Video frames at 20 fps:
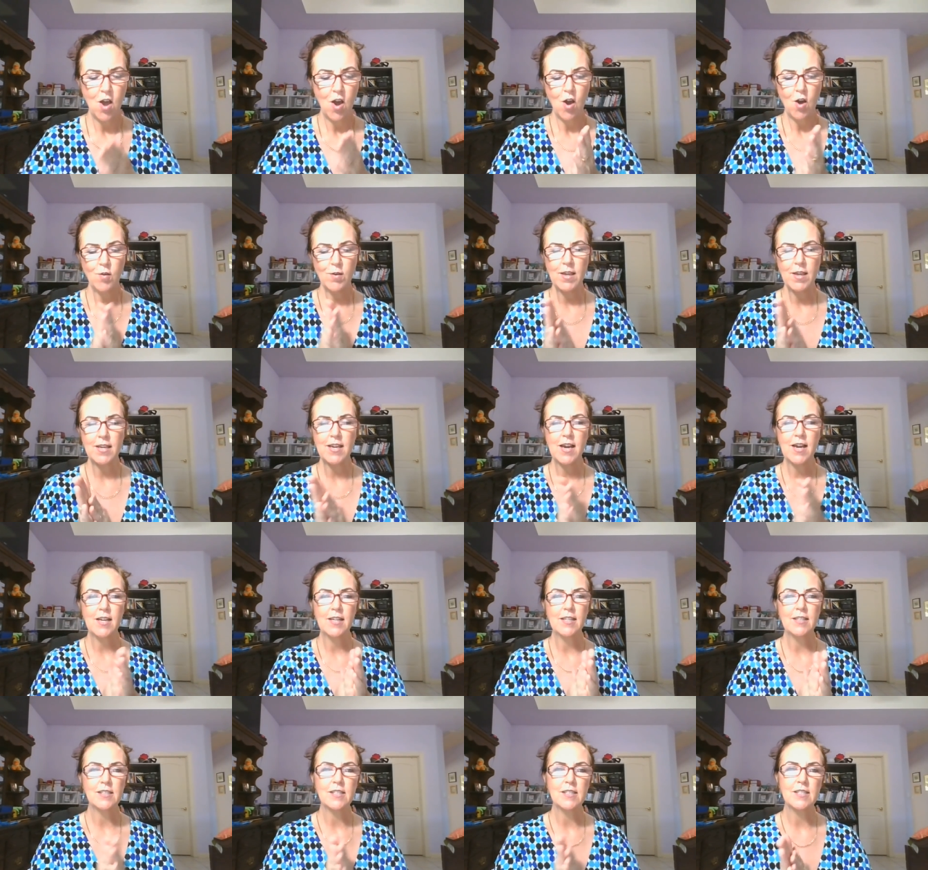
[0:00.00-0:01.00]
Okay,
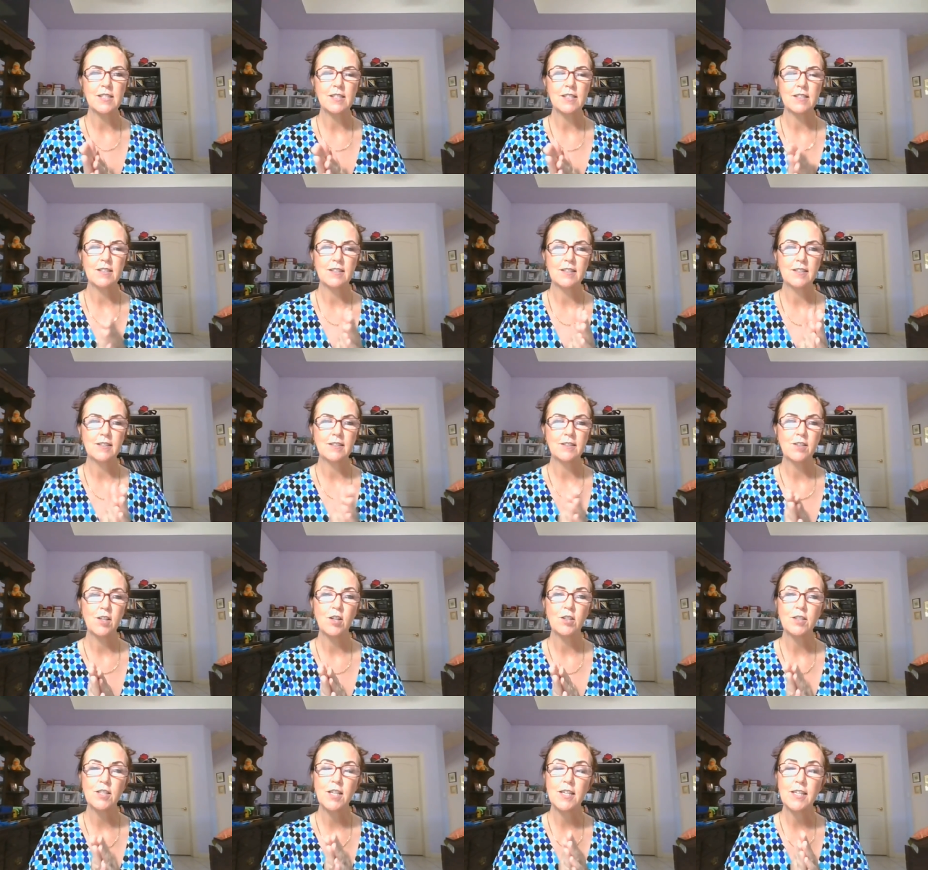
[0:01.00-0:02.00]
guys, uh,
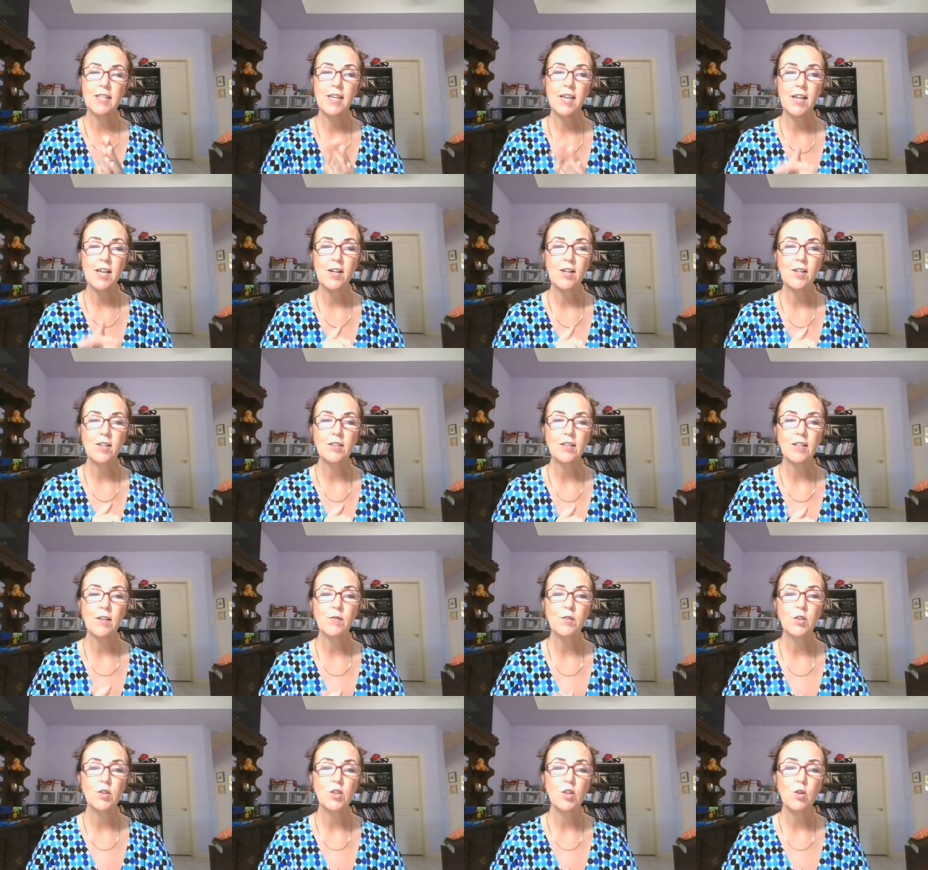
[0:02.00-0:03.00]
y'all take care.
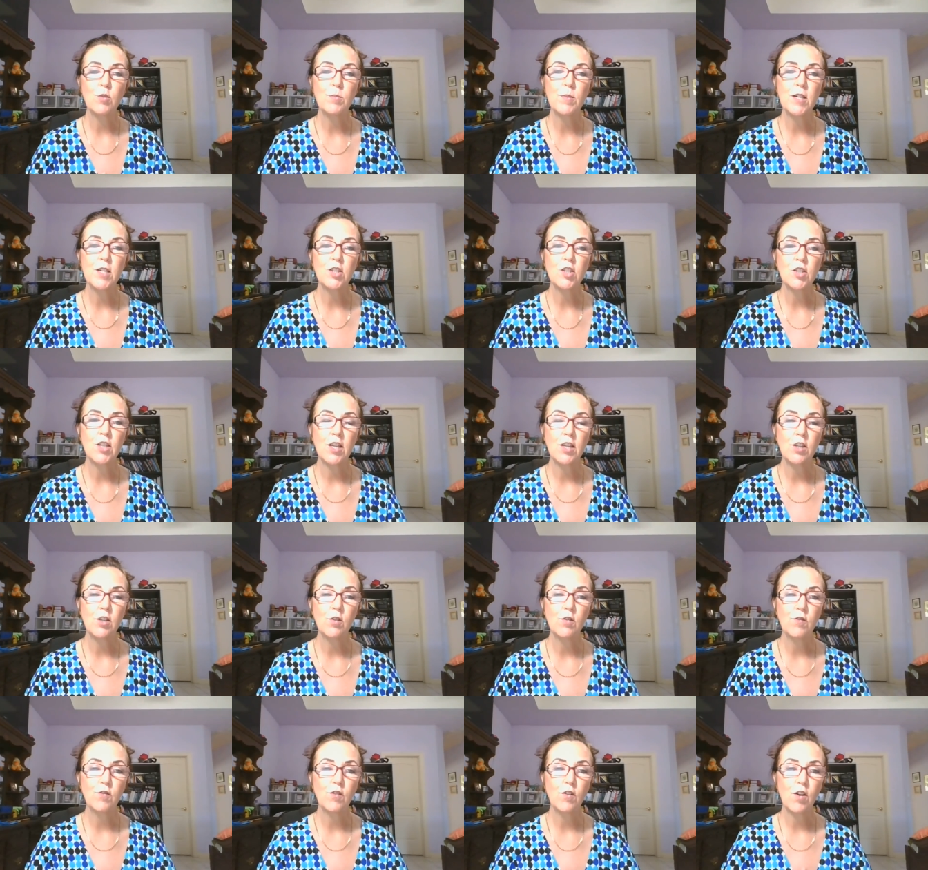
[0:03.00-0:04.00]
Love you so much. Thank
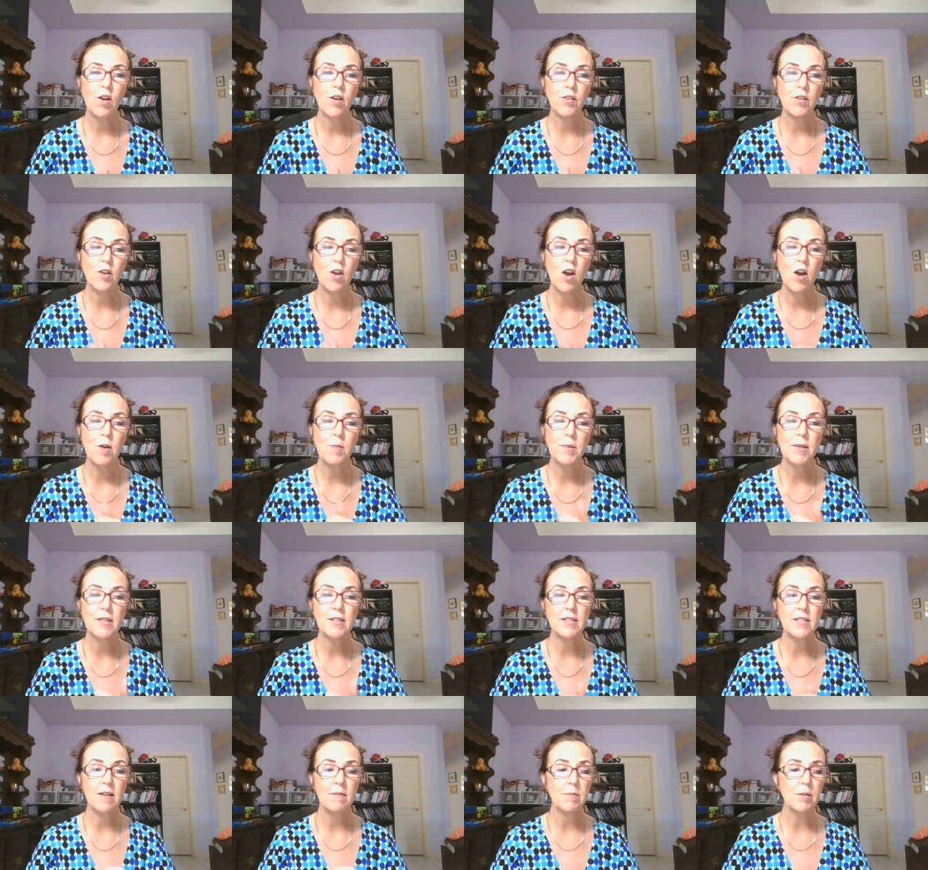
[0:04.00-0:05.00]
you for all the
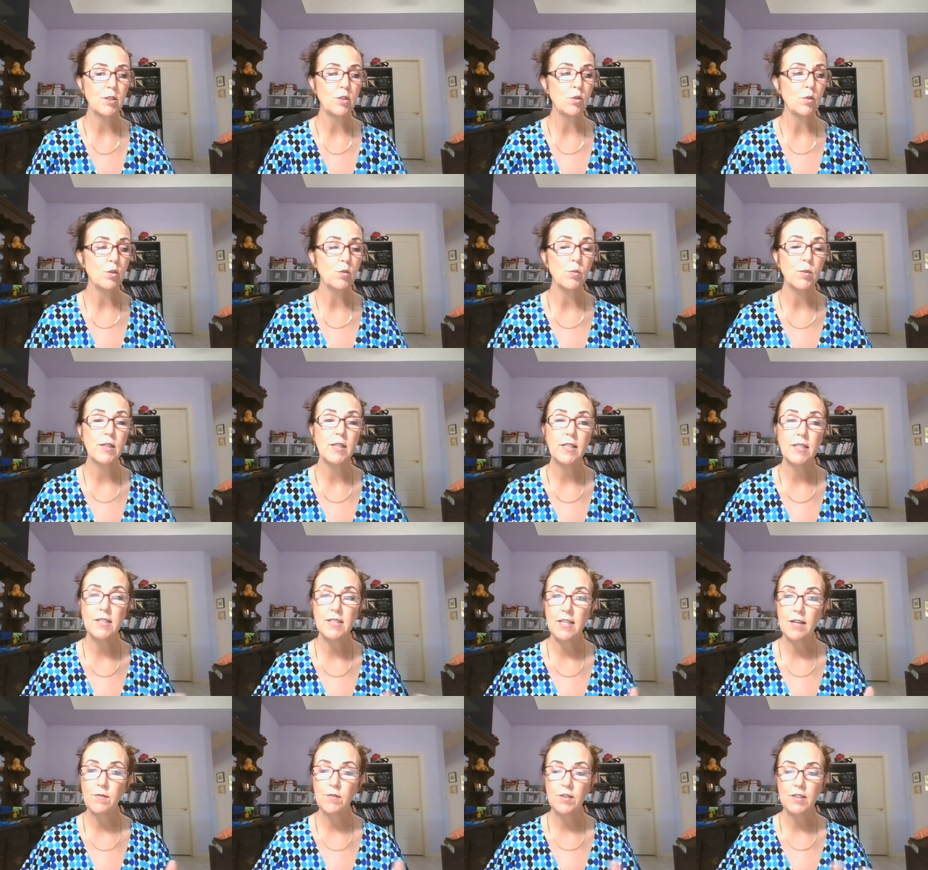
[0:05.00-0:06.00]
comments. I've been doing
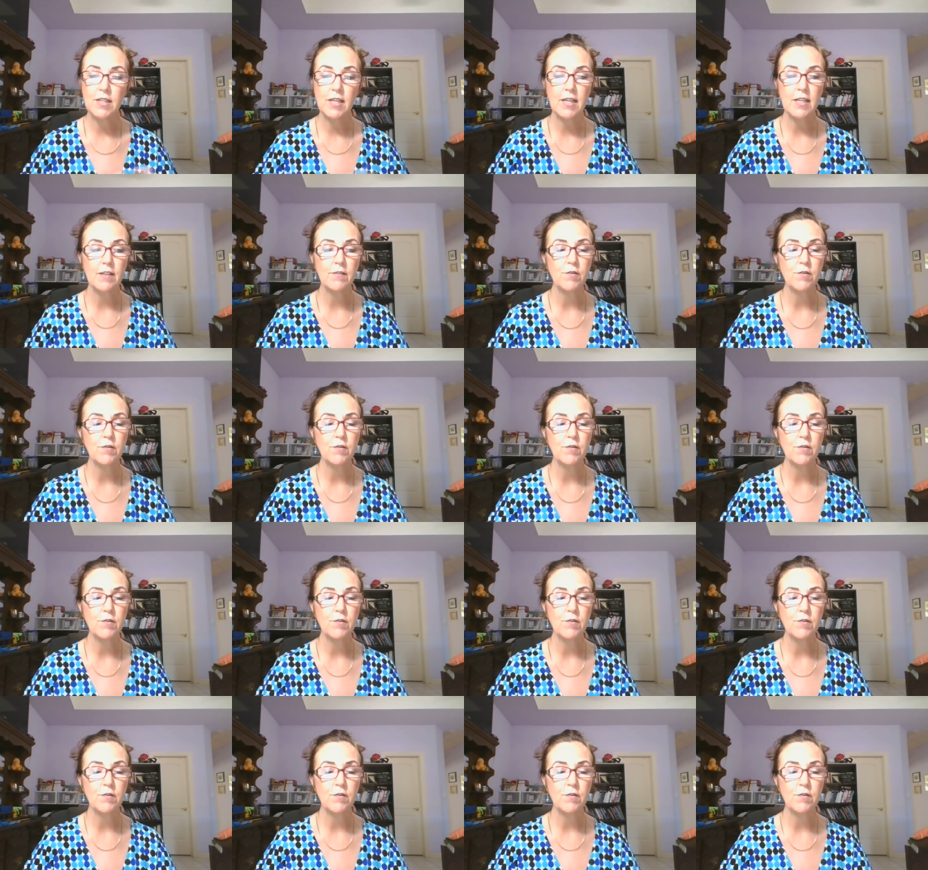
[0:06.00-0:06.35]
readings every day.